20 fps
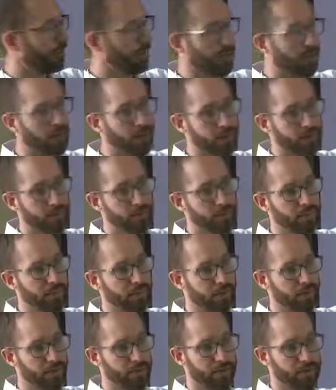the bottom,
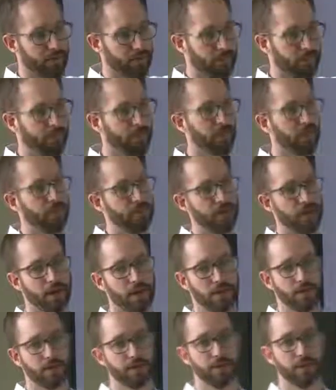in this lower
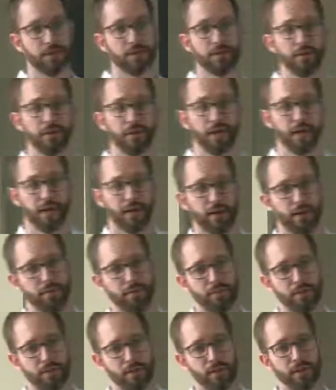box, you'll see the
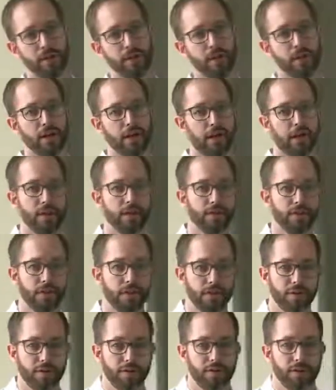output of
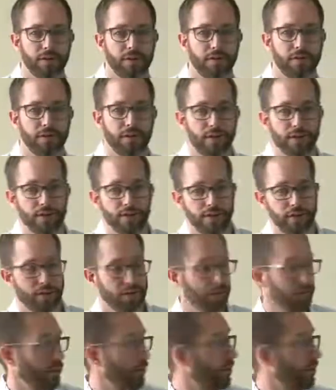those instructions that